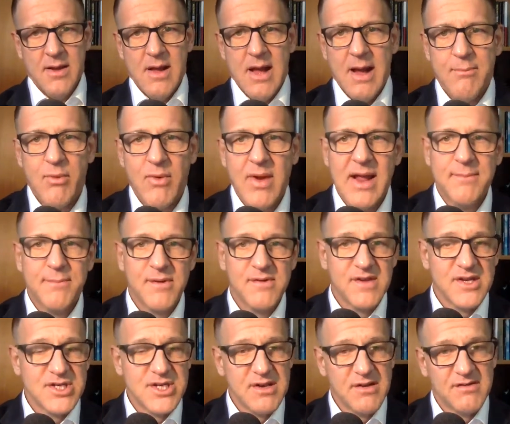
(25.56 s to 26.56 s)
A brand
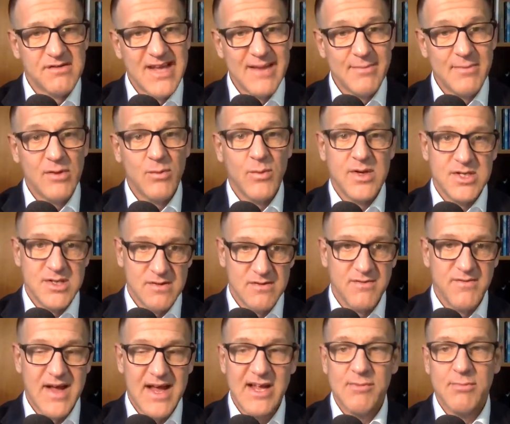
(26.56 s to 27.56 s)
positioning statement, which is
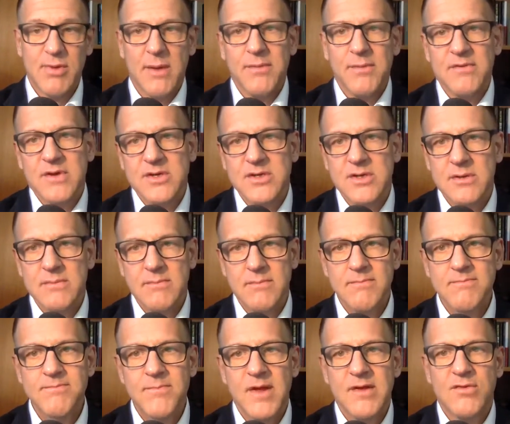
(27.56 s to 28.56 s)
a value proposition,
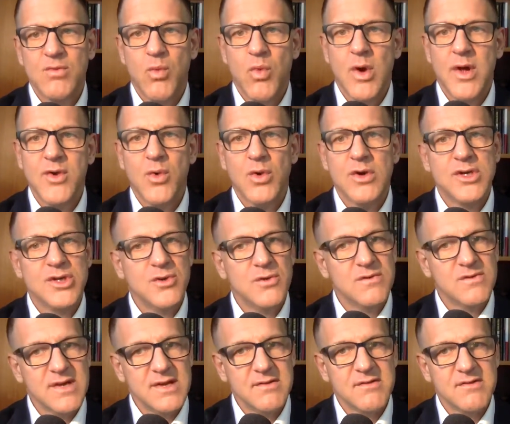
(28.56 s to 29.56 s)
is one or two
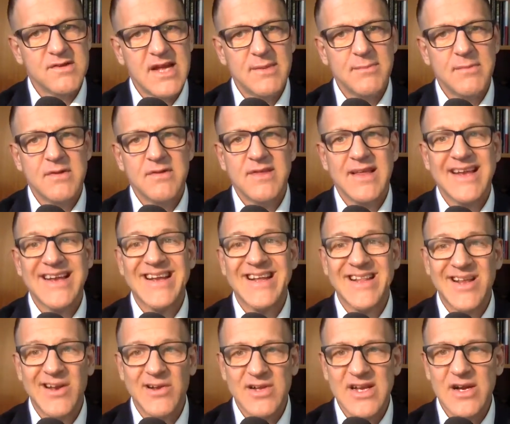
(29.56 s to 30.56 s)
sentence statements that
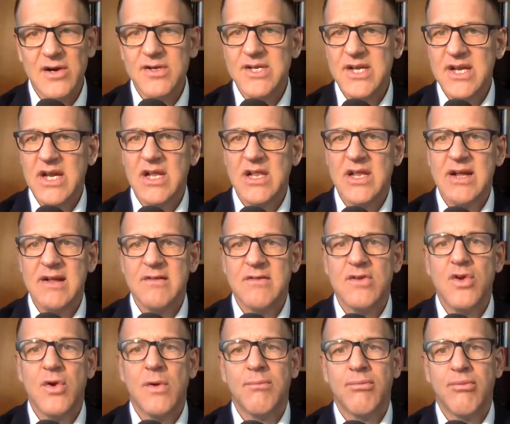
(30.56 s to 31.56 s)
clearly
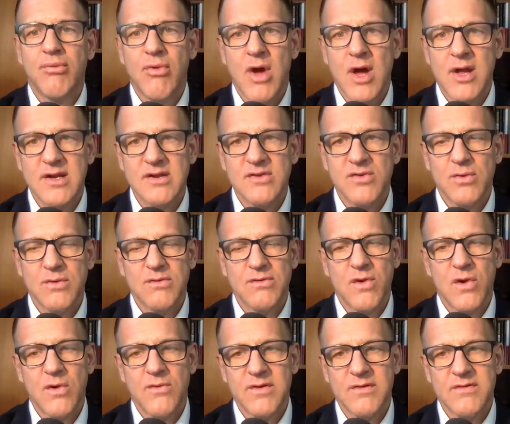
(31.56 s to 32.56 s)
articulates your product or
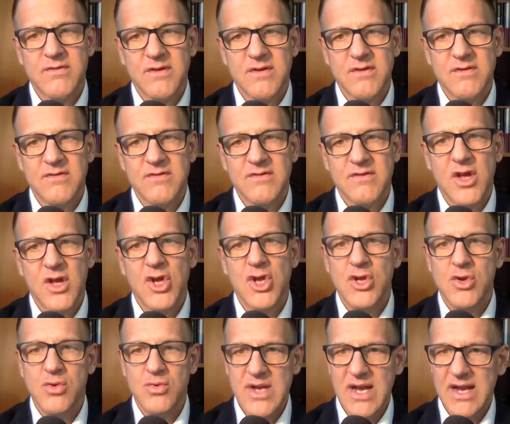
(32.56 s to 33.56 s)
service's
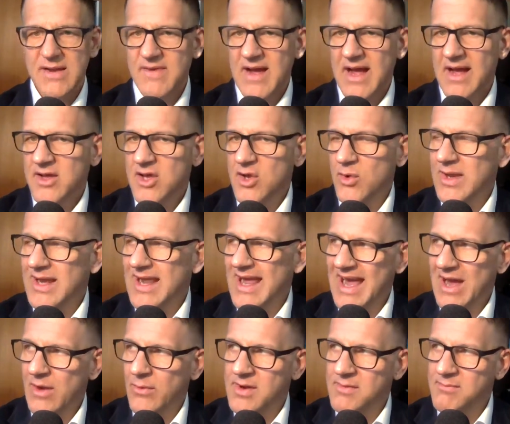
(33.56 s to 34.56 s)
unique value and
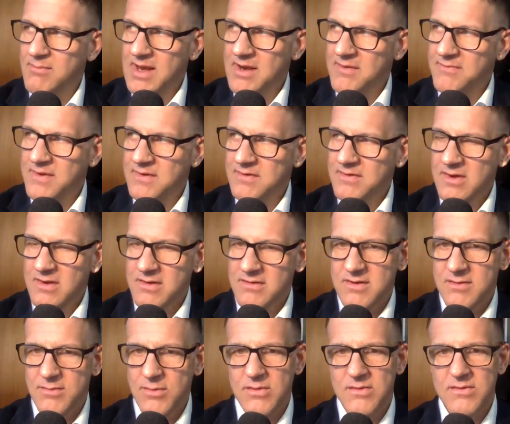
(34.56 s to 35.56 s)
how it benefits
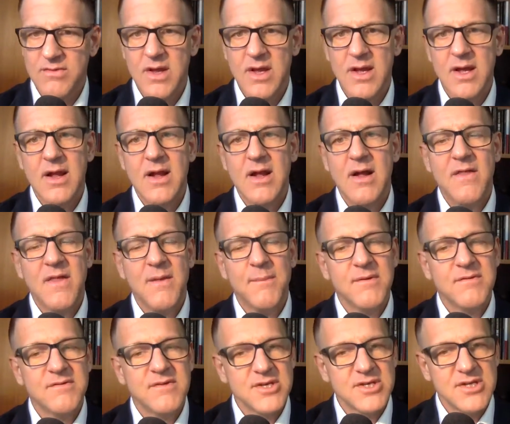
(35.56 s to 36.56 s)
customers. The
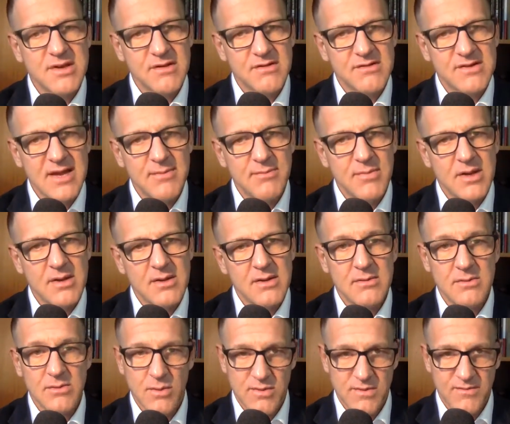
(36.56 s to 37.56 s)
positioning statement,
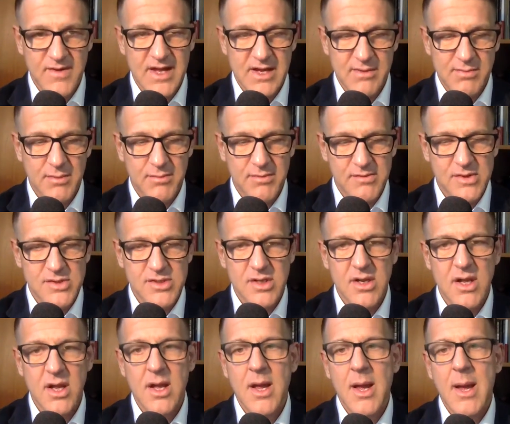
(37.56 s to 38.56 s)
or the value
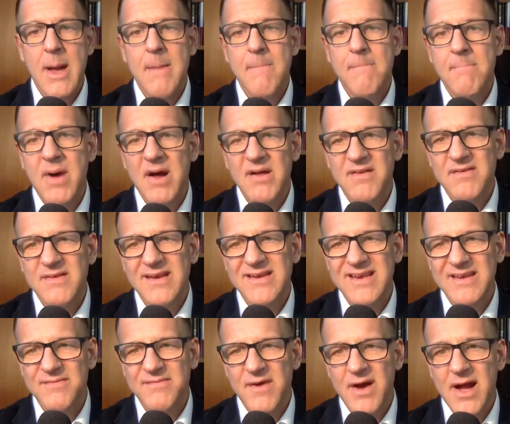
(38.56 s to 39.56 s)
proposition, must
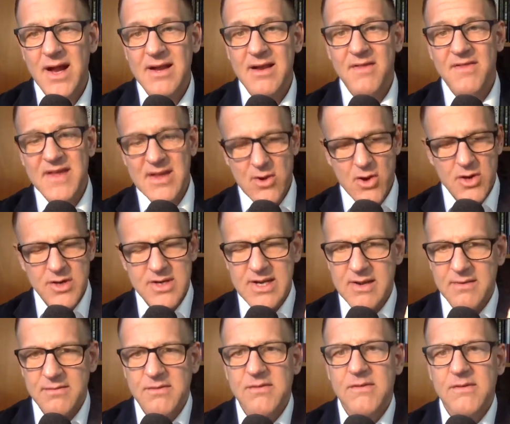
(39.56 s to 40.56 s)
define the
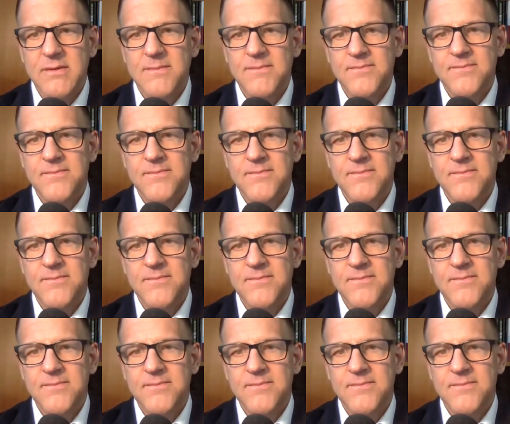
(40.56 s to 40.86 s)
audience,